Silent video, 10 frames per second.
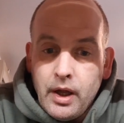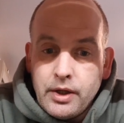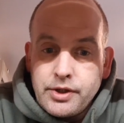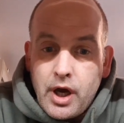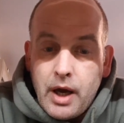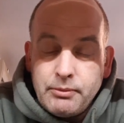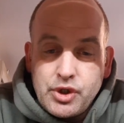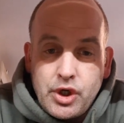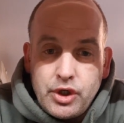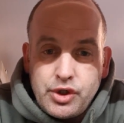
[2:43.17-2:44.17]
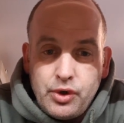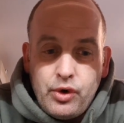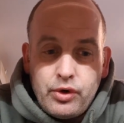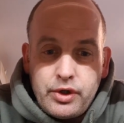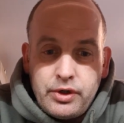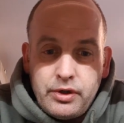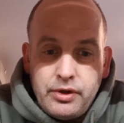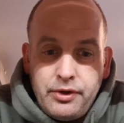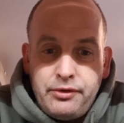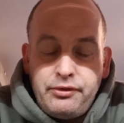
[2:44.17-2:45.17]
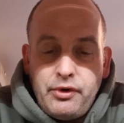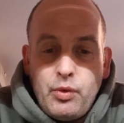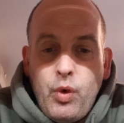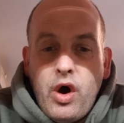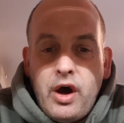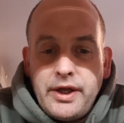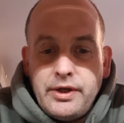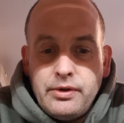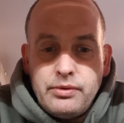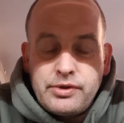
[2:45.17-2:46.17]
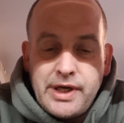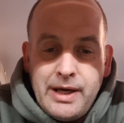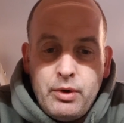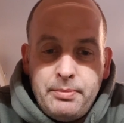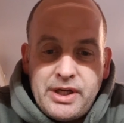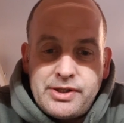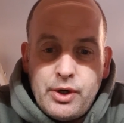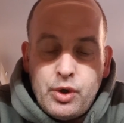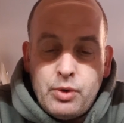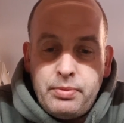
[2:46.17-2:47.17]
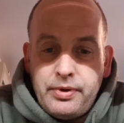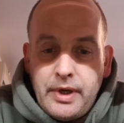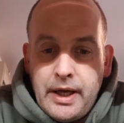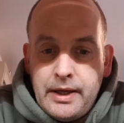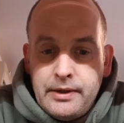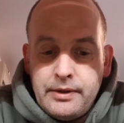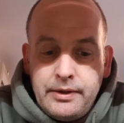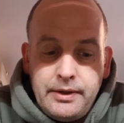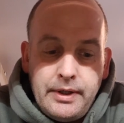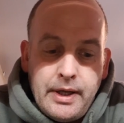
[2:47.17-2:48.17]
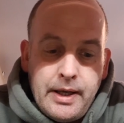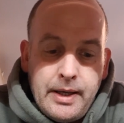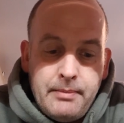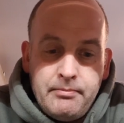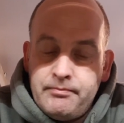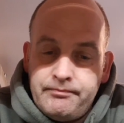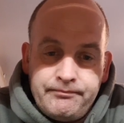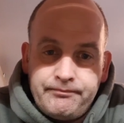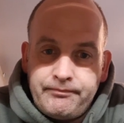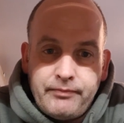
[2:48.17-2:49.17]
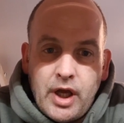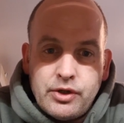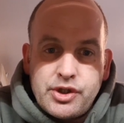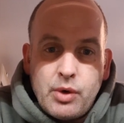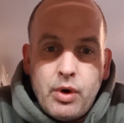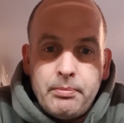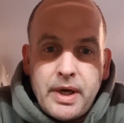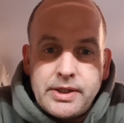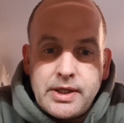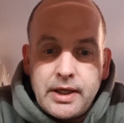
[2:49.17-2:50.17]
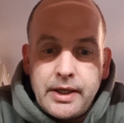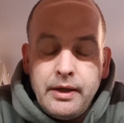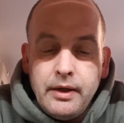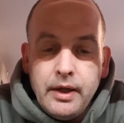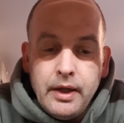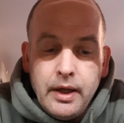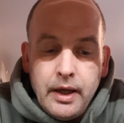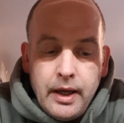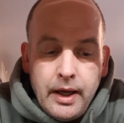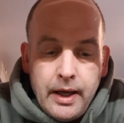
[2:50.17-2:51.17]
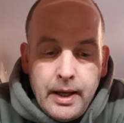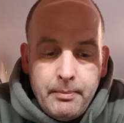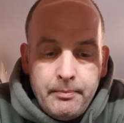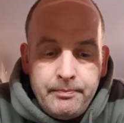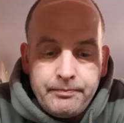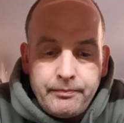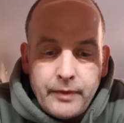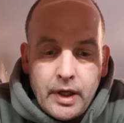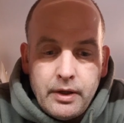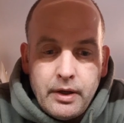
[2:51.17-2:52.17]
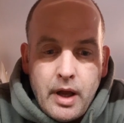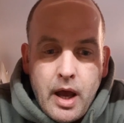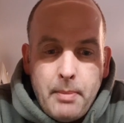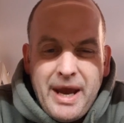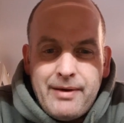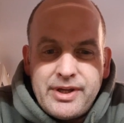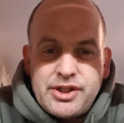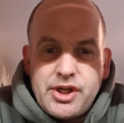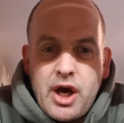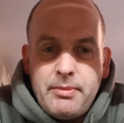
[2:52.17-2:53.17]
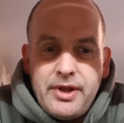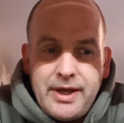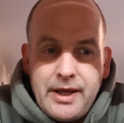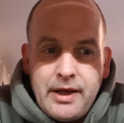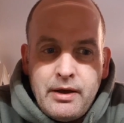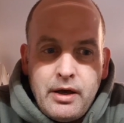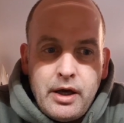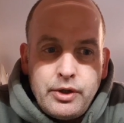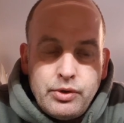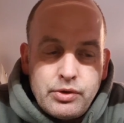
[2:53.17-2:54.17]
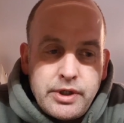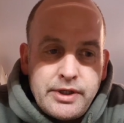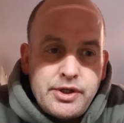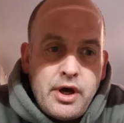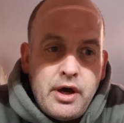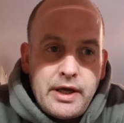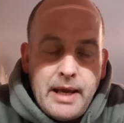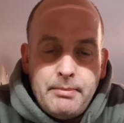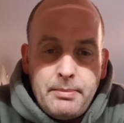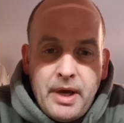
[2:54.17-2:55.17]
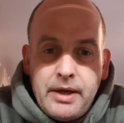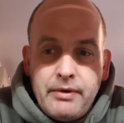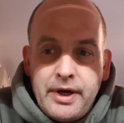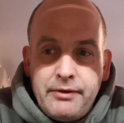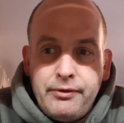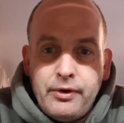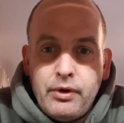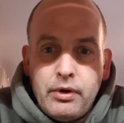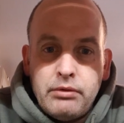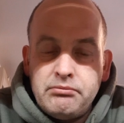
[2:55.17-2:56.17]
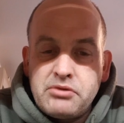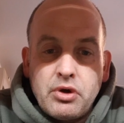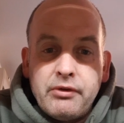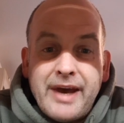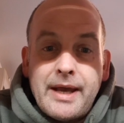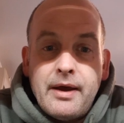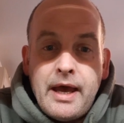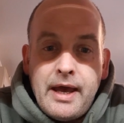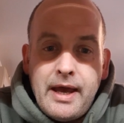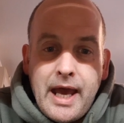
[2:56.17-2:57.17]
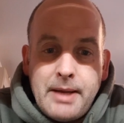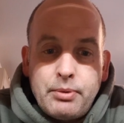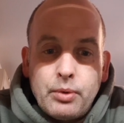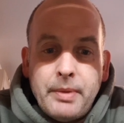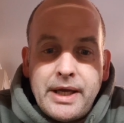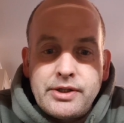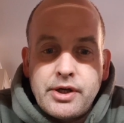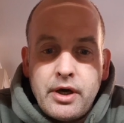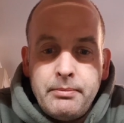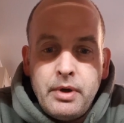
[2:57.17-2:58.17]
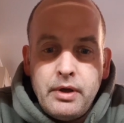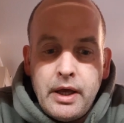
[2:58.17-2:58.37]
So I'm just going to talk you through what I use, how I mix it up, and so on, basically. About this time of the year, I usually start getting my bait ready for sort of April, May time,